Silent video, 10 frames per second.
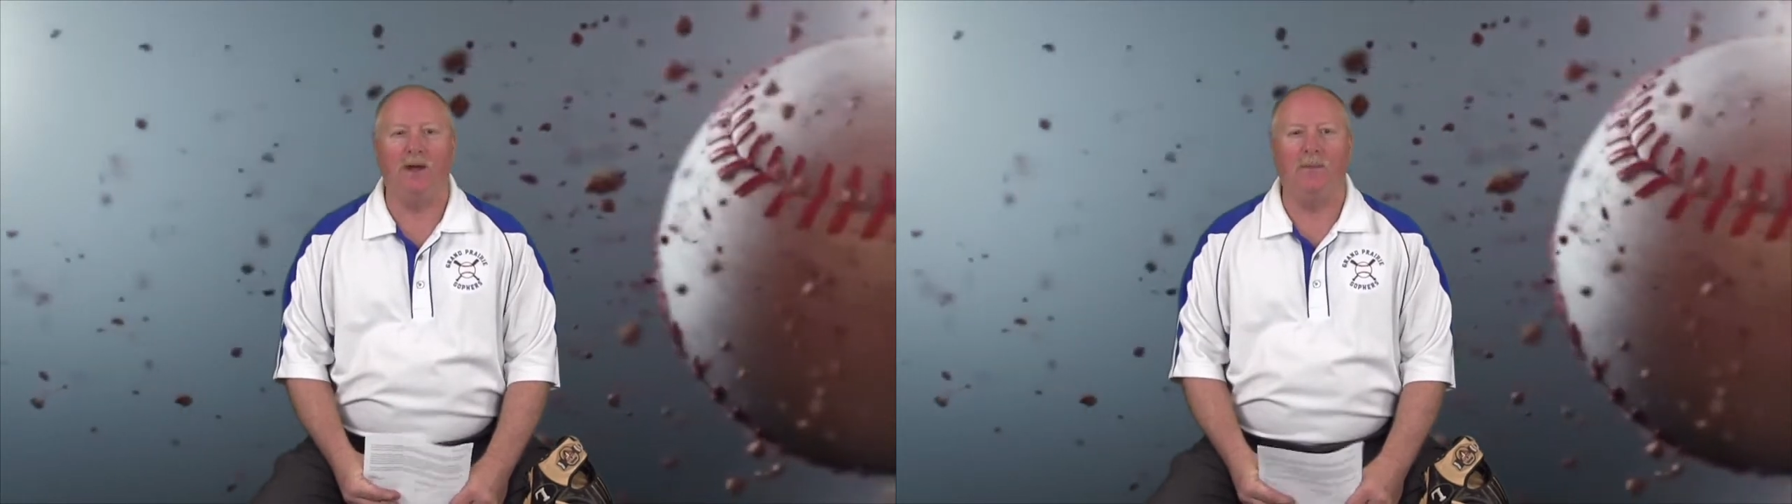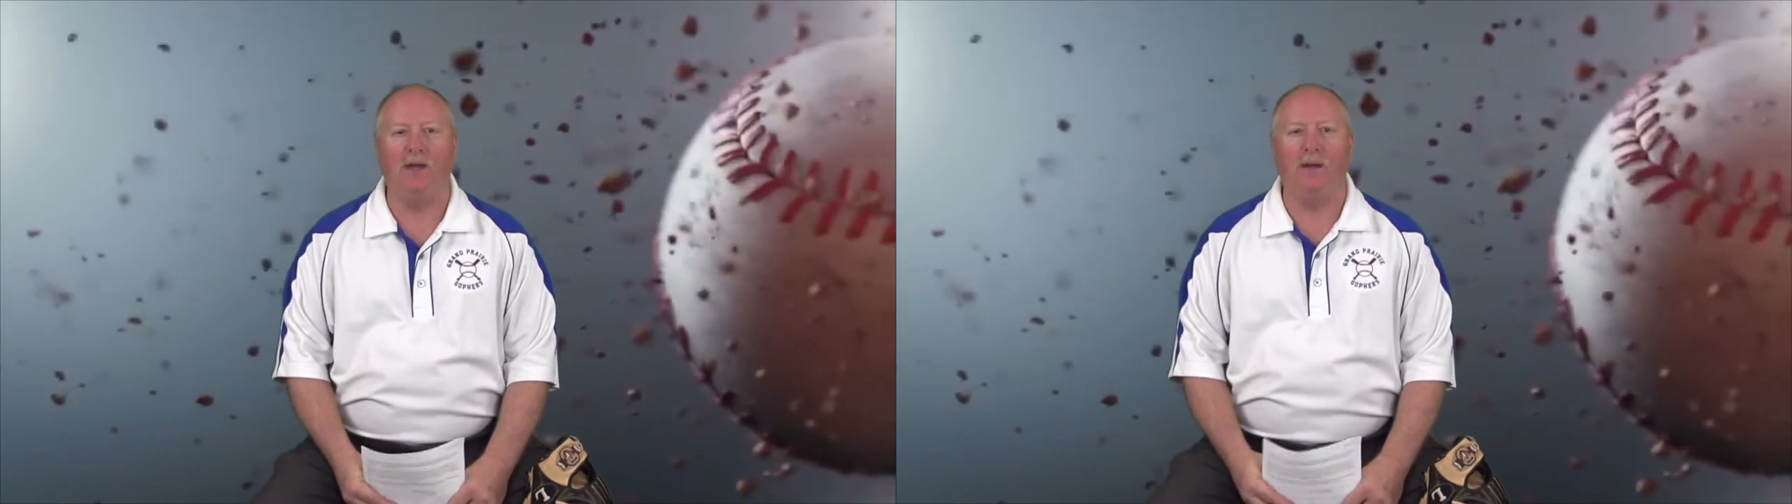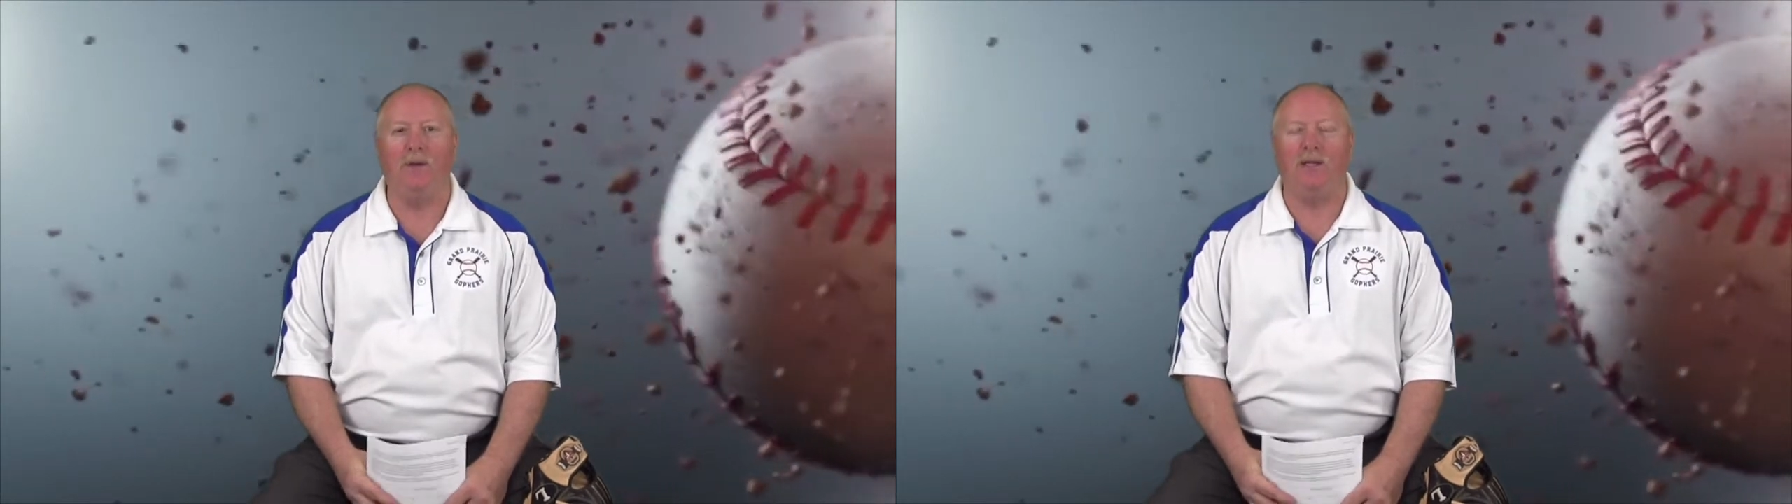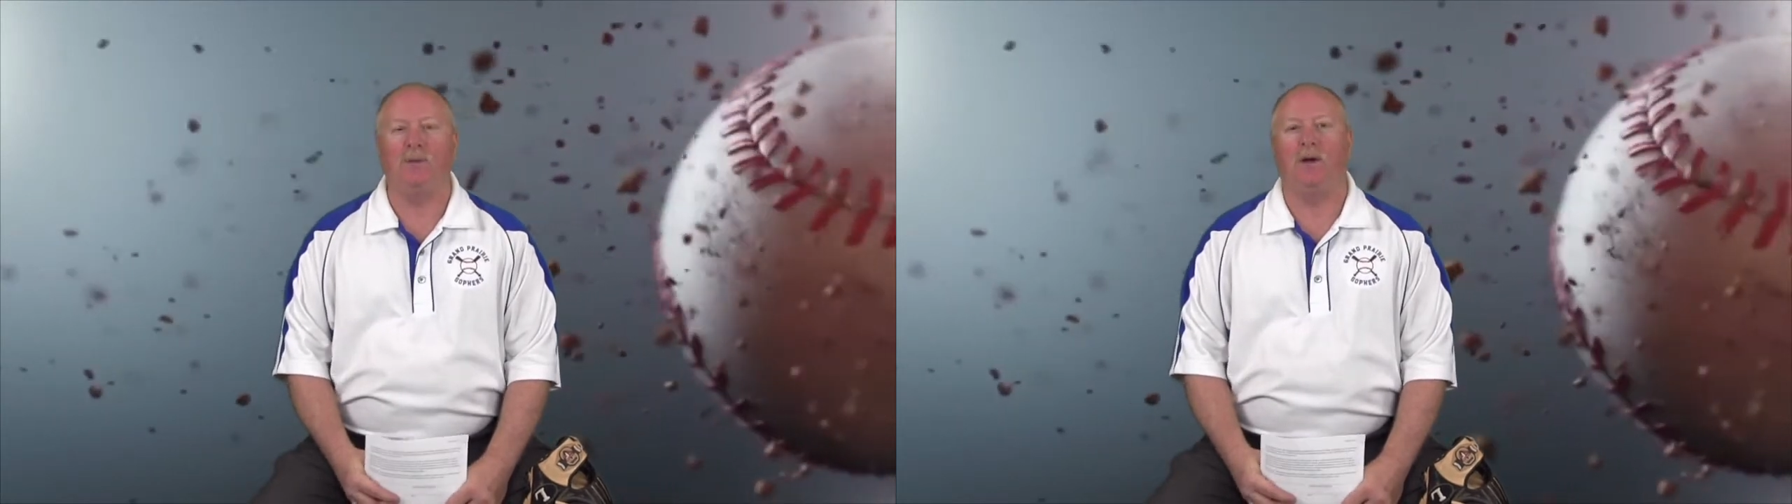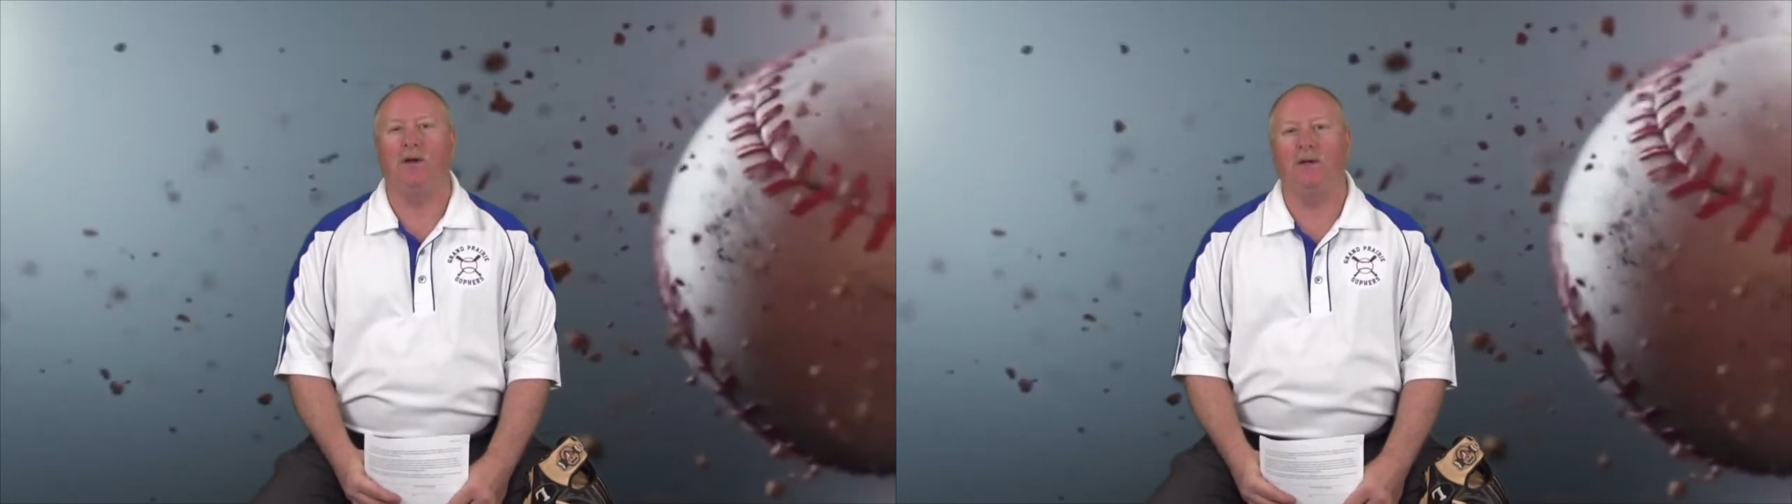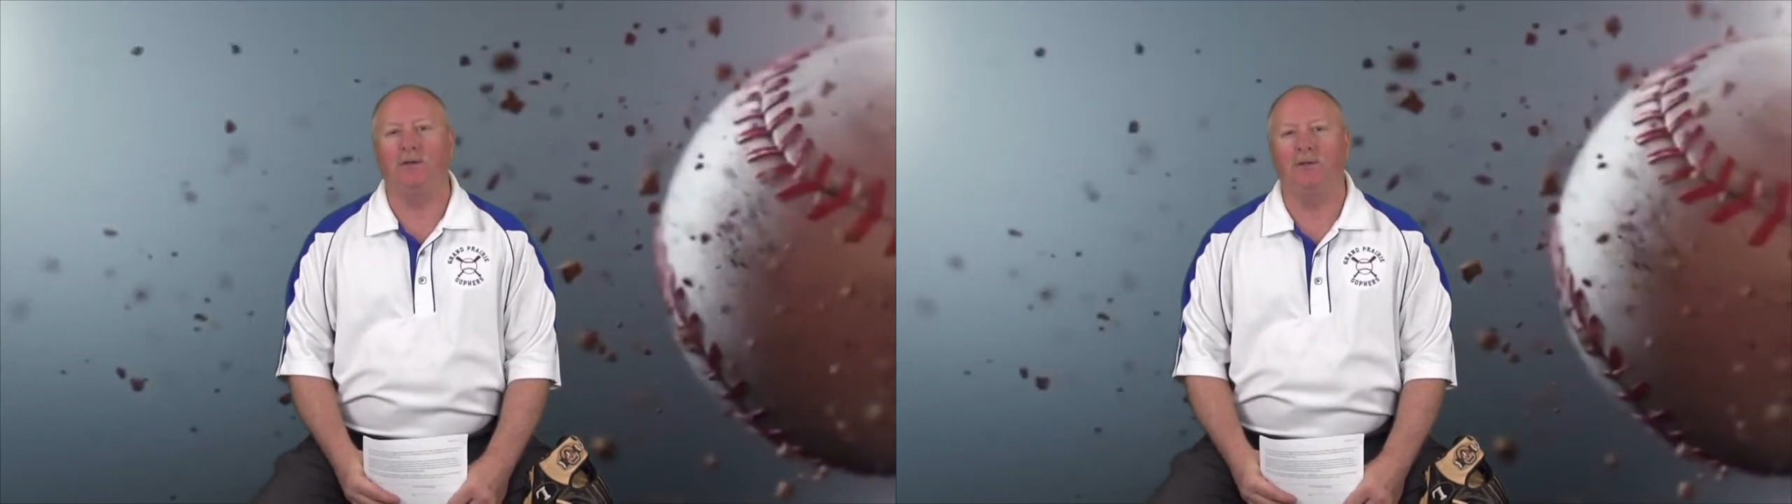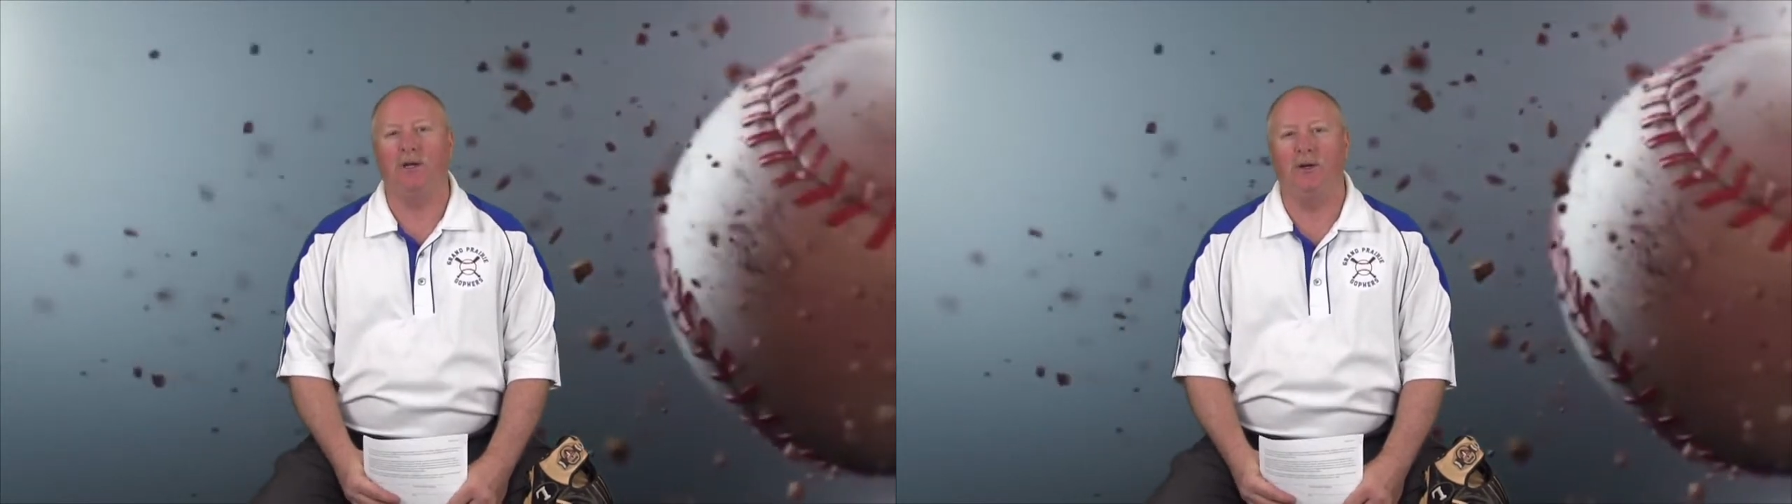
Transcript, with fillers: I'm the head baseball coach